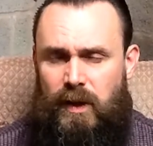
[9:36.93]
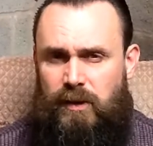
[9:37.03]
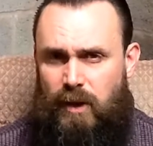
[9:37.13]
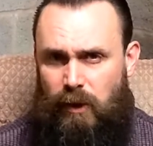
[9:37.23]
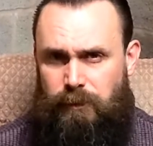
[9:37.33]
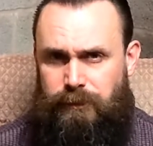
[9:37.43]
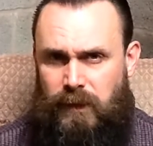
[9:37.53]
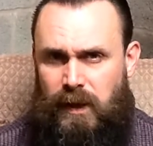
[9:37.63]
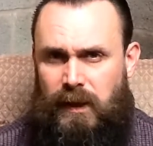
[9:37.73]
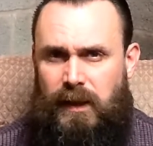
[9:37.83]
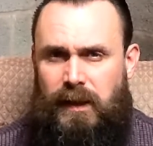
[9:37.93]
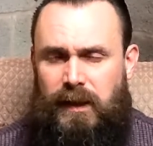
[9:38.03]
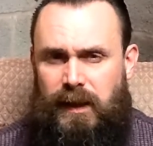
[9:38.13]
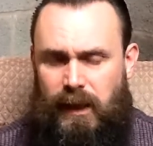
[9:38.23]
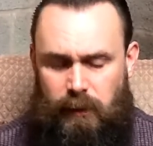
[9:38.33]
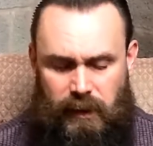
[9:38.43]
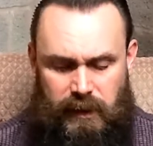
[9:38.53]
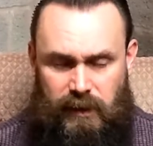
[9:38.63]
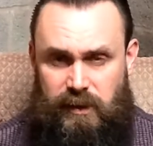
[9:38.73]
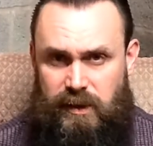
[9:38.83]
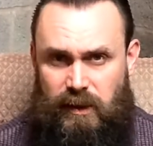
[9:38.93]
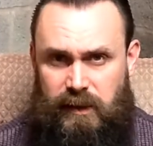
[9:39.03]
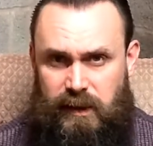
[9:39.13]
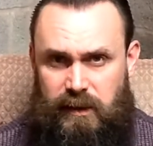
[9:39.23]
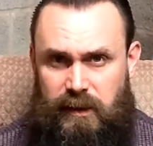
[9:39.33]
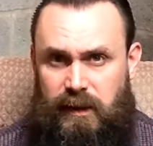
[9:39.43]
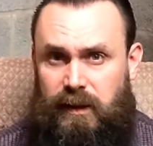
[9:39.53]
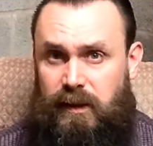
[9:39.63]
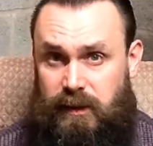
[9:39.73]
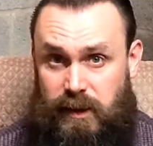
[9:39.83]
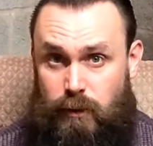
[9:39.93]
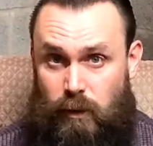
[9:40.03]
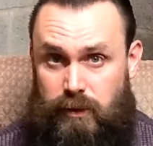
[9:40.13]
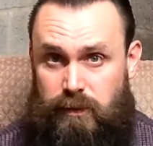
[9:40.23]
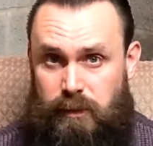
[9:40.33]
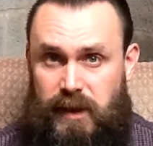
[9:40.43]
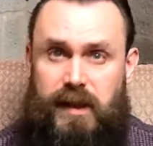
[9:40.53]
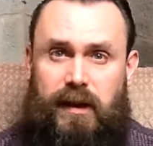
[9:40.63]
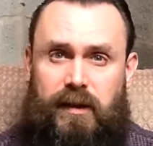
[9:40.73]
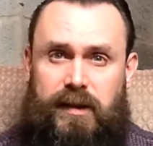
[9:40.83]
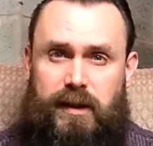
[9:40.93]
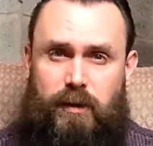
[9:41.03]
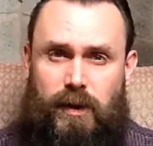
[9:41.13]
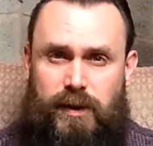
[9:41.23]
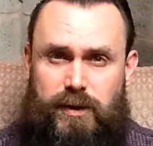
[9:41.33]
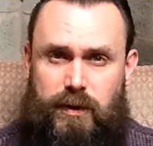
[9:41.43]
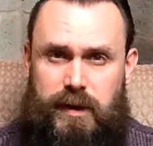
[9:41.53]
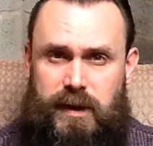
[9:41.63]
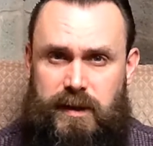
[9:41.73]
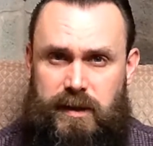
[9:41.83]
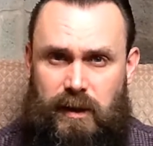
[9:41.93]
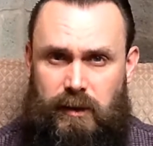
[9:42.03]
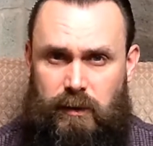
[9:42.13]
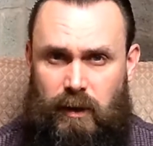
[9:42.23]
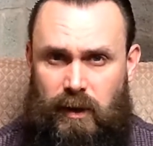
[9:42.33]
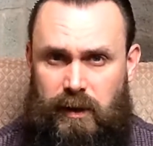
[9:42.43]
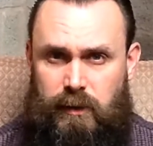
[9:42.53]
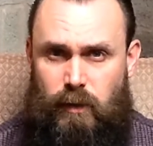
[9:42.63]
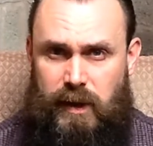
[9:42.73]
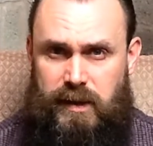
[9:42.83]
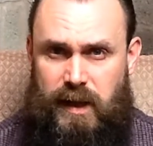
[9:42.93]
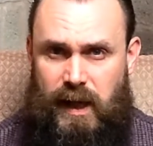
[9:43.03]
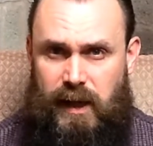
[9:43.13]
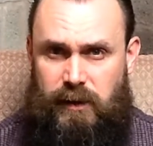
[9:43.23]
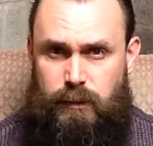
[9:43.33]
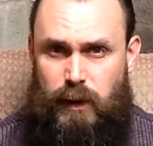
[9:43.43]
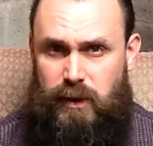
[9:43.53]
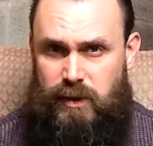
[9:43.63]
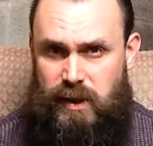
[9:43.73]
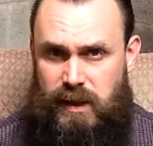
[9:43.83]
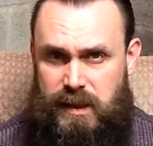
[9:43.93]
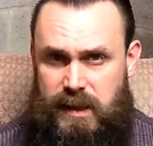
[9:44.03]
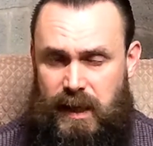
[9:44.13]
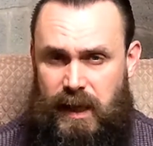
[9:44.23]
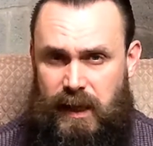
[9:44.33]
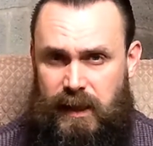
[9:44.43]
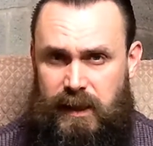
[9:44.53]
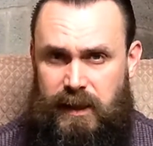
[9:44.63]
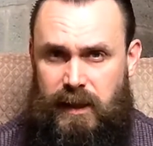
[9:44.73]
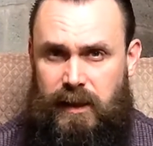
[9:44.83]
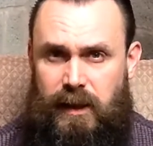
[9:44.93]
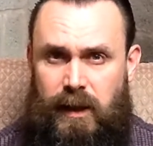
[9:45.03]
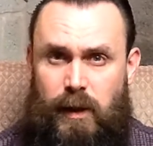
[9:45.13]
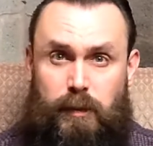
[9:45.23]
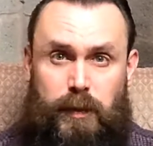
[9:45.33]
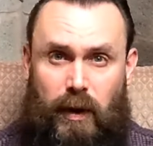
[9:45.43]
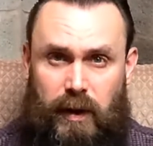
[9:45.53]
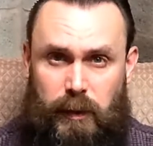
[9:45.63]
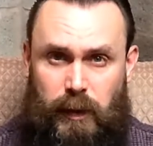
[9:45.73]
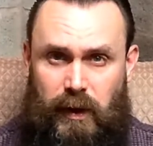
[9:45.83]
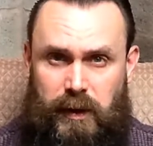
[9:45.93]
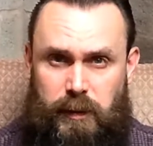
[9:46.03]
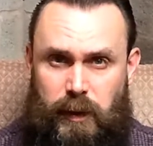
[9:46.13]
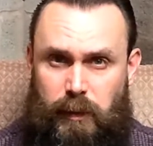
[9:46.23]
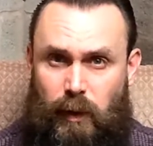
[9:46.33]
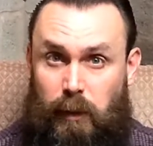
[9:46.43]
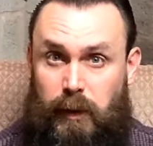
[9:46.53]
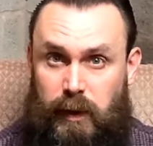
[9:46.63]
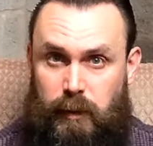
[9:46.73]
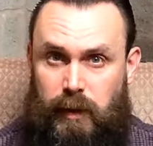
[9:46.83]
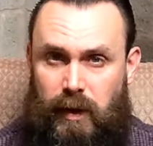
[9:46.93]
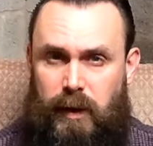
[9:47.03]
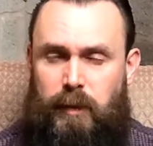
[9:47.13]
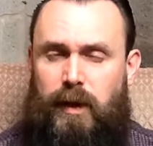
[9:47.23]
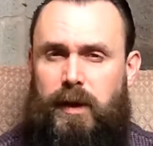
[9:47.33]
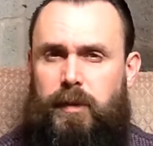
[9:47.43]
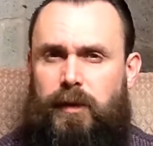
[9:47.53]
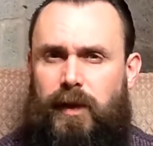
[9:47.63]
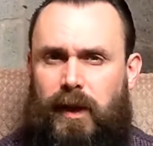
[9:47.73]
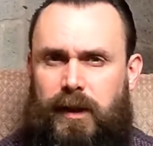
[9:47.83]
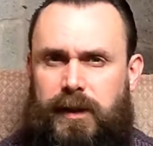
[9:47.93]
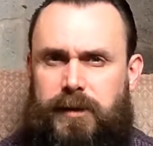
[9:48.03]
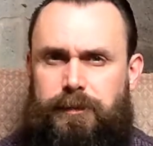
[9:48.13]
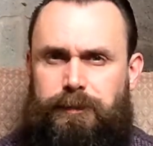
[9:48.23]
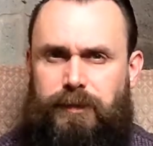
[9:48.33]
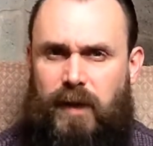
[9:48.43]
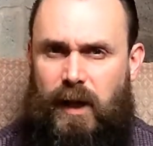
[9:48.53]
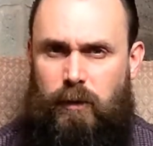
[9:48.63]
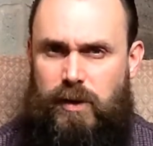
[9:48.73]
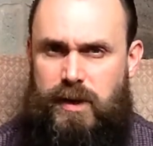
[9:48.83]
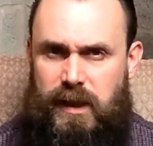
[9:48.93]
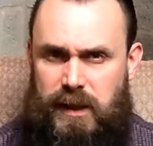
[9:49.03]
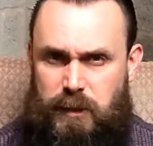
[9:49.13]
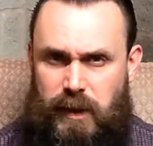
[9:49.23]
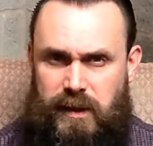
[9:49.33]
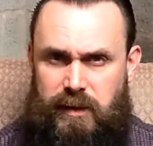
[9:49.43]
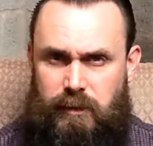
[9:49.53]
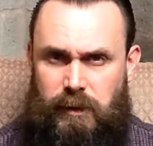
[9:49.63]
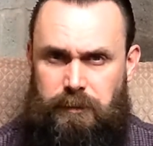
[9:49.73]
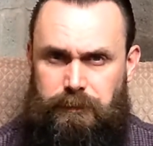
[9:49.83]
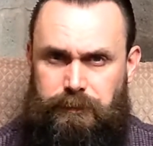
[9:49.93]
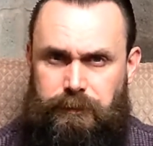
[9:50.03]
So anyway, I decided this was for me. I did quite enjoy it, so I went and purchased a briar pipe, a proper briar pipe if you like. Now, it wasn't an expensive one.